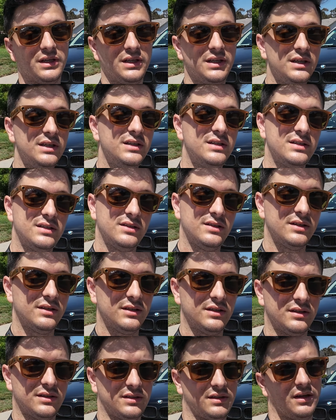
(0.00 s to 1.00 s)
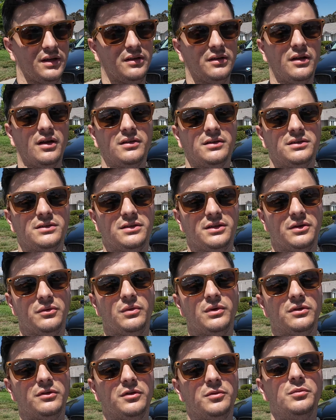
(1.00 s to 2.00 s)
easiest and honestly
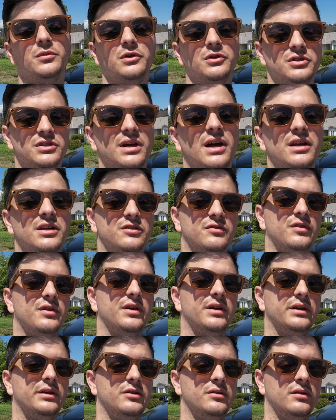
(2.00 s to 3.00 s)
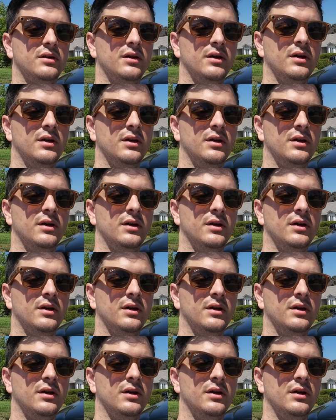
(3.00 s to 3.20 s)
one of the most satisfying